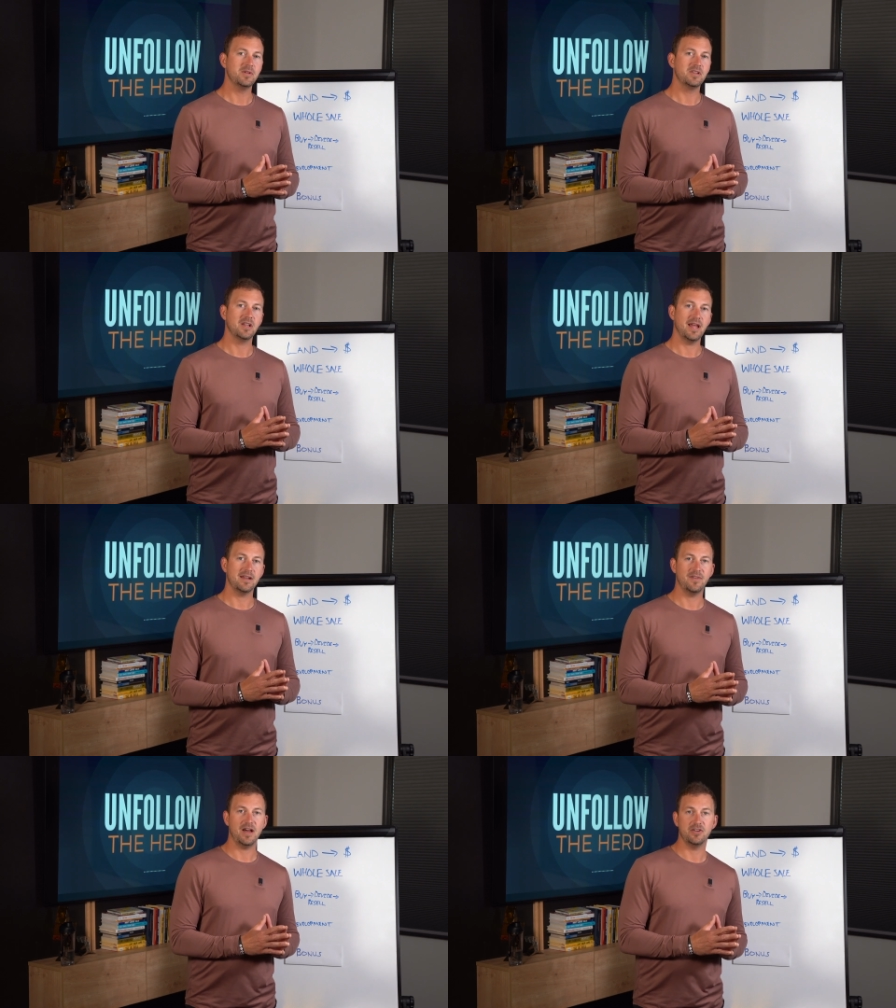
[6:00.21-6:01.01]
the
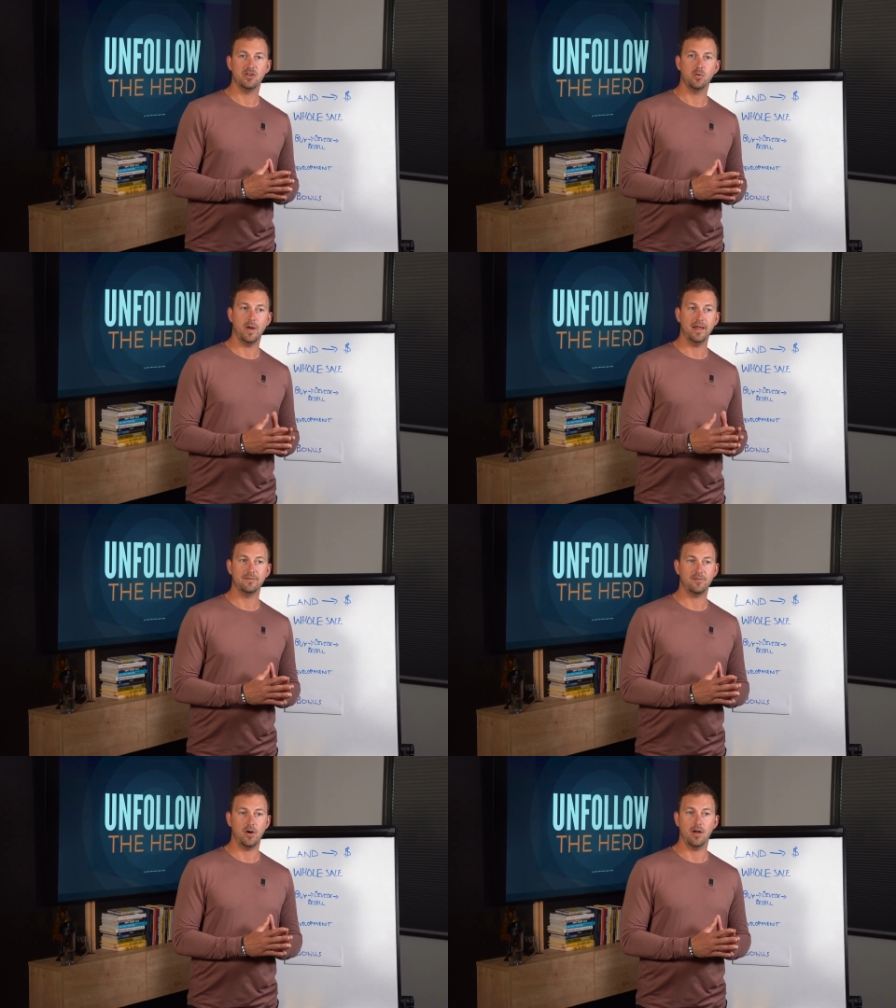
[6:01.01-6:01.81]
land value
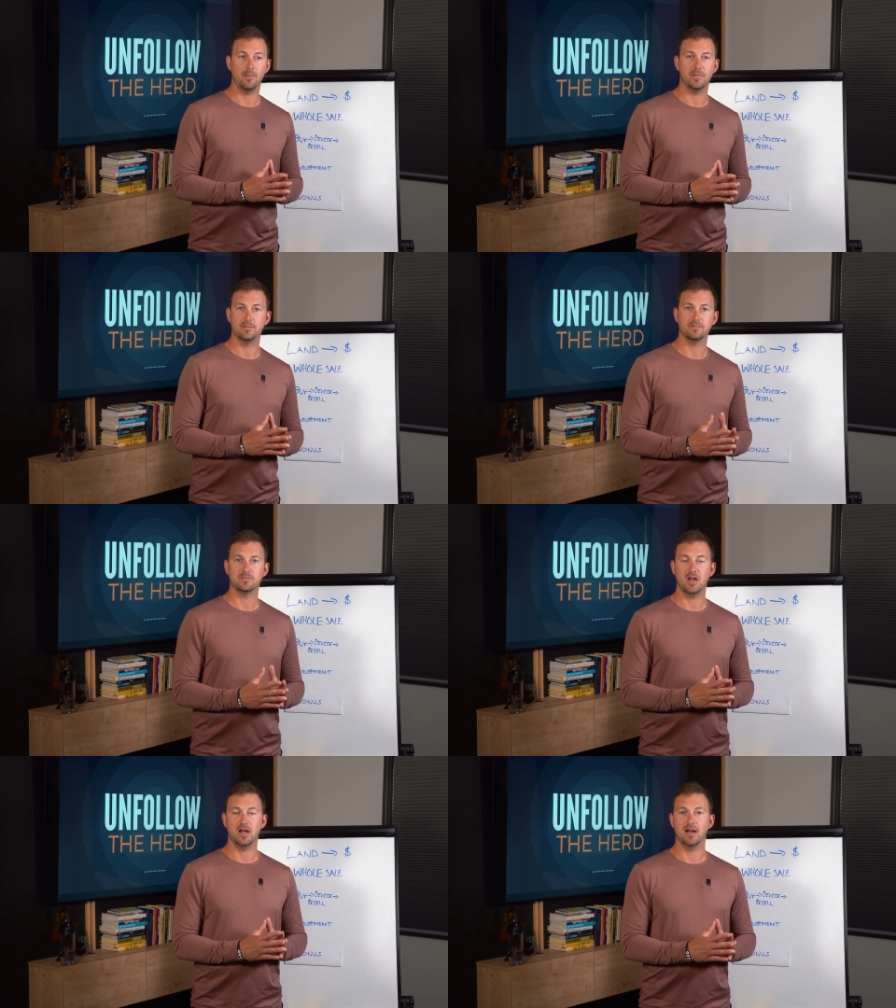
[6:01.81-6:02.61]
went from,
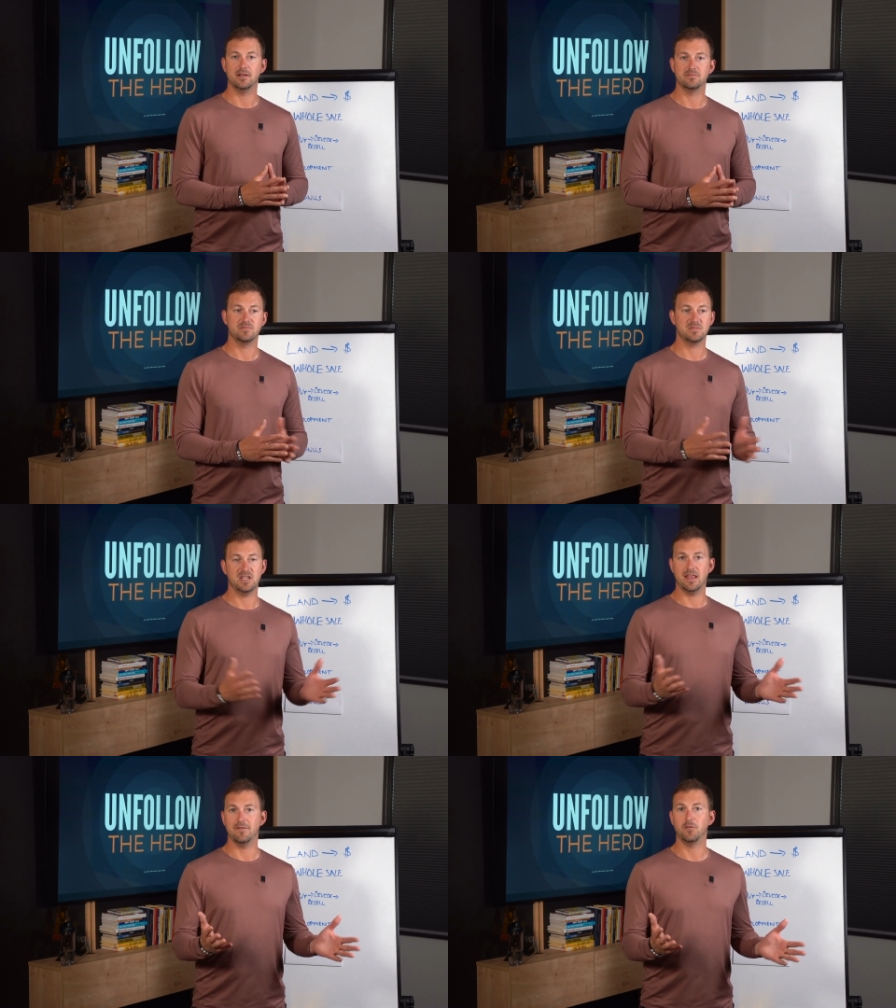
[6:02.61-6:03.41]
say
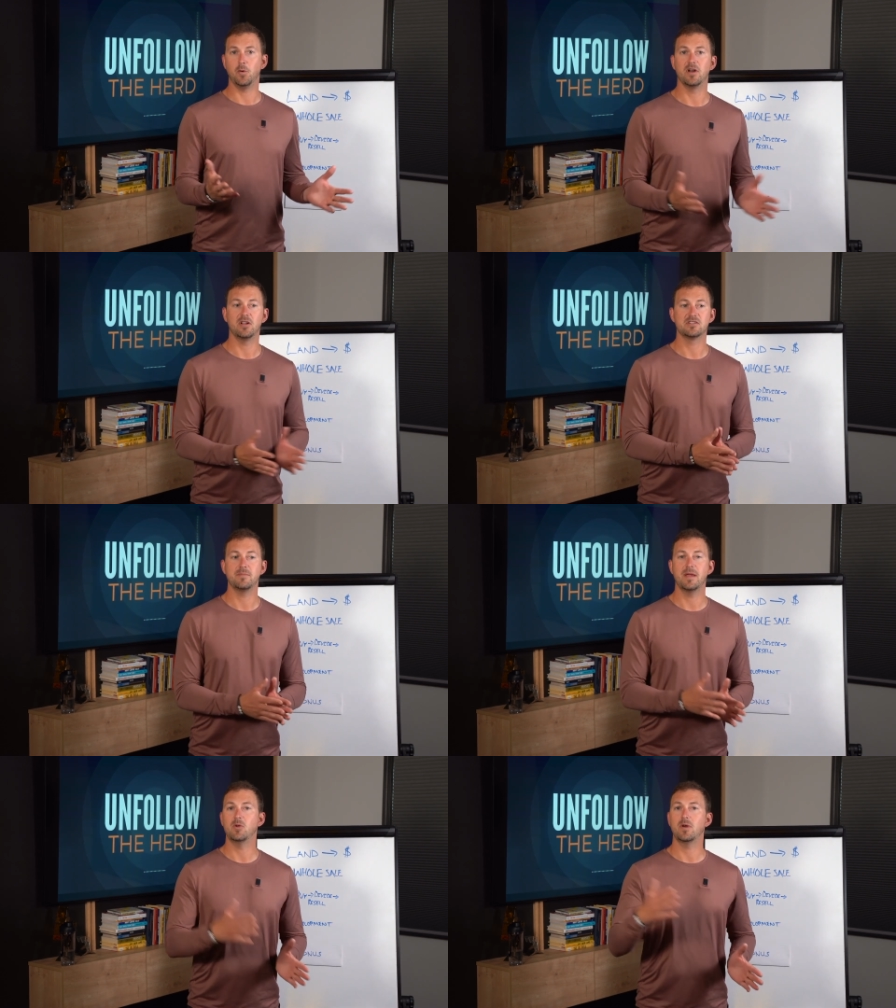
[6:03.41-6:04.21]
that $4,
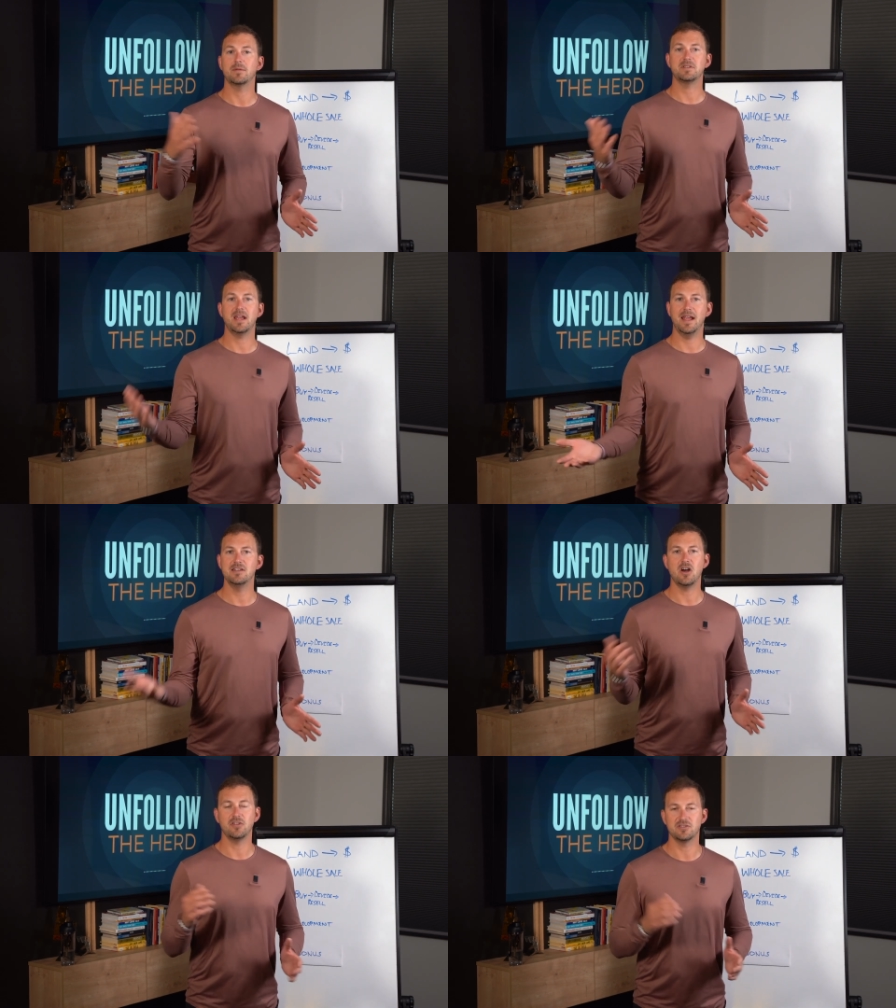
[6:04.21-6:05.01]
maybe it went up to
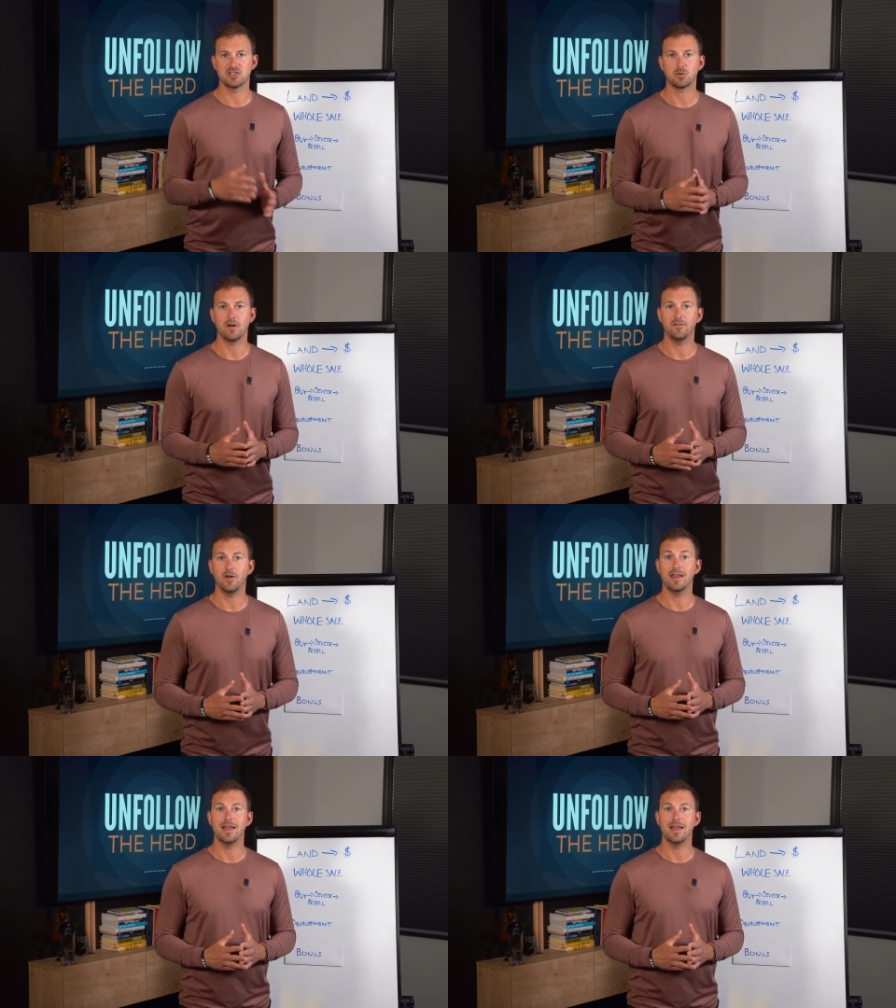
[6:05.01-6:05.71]
$8 a square foot.